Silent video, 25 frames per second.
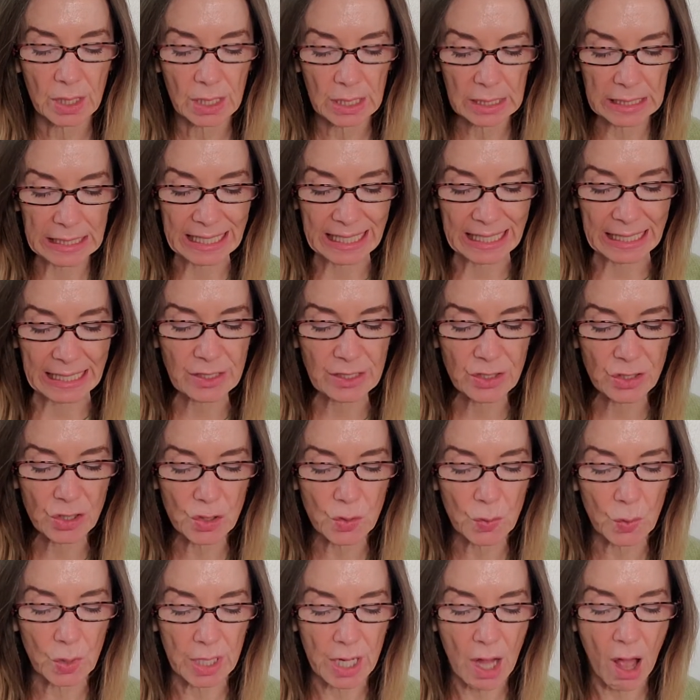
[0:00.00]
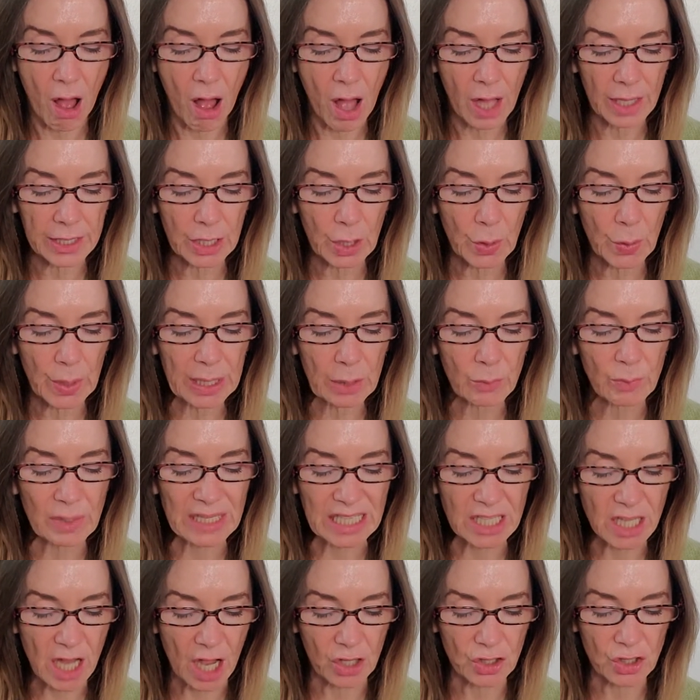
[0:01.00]
leads to an ongoing
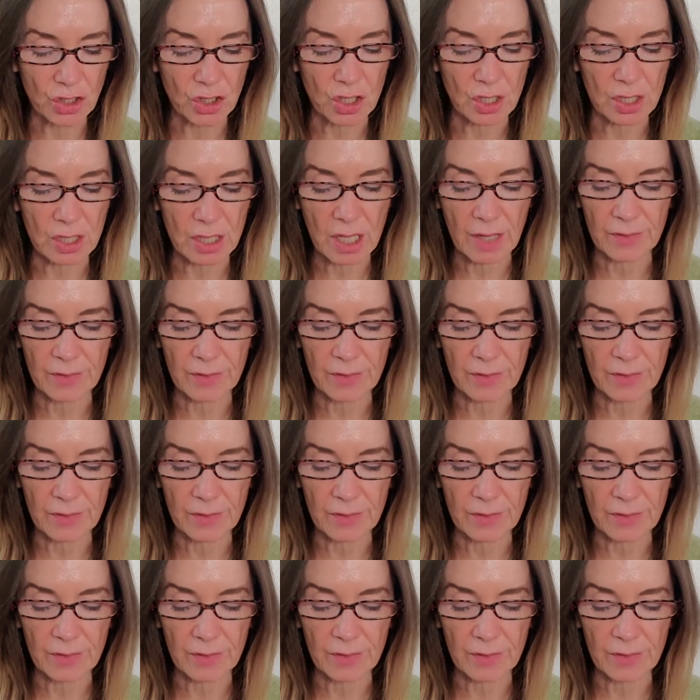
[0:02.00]
reduction